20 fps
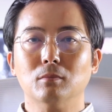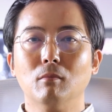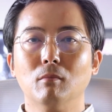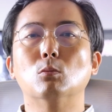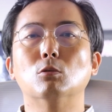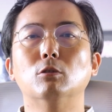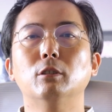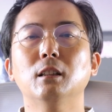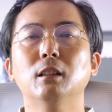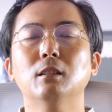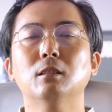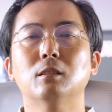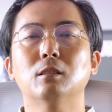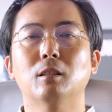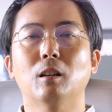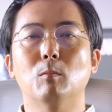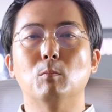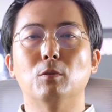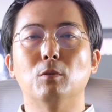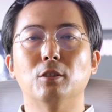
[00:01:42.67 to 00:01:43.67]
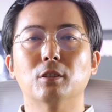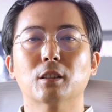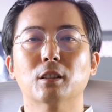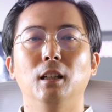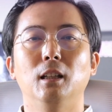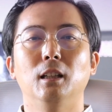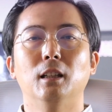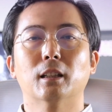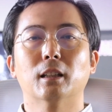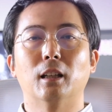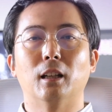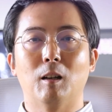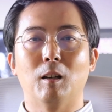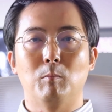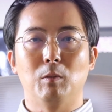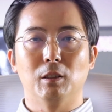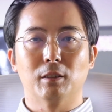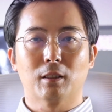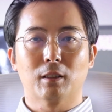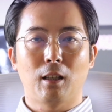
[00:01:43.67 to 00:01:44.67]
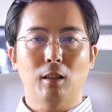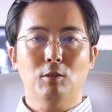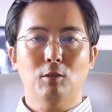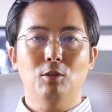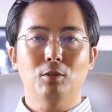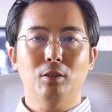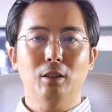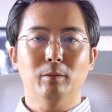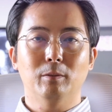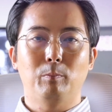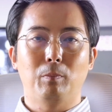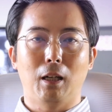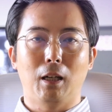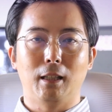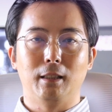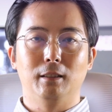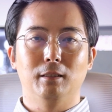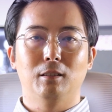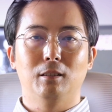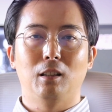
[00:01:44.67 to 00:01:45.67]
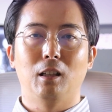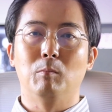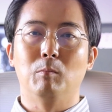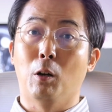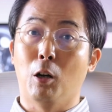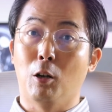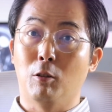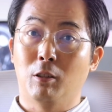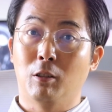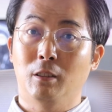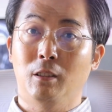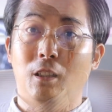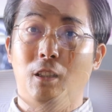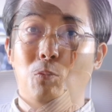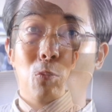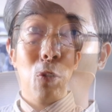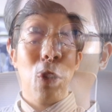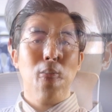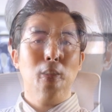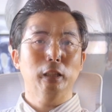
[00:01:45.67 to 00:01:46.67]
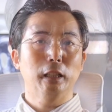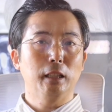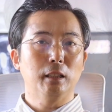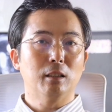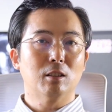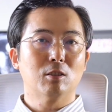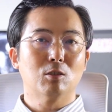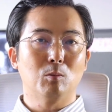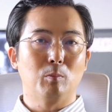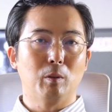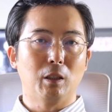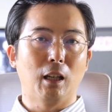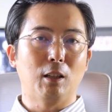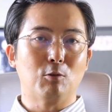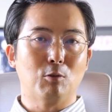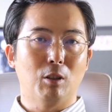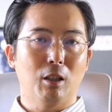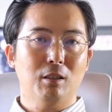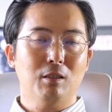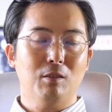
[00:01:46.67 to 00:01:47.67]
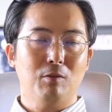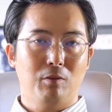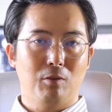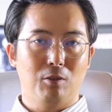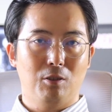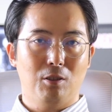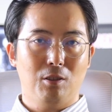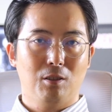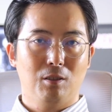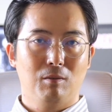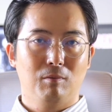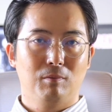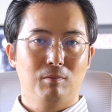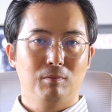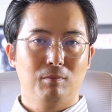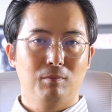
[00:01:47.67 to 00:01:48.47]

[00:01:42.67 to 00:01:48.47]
Reading the numbers can help us counter this bias and prioritize what needs to be addressed first.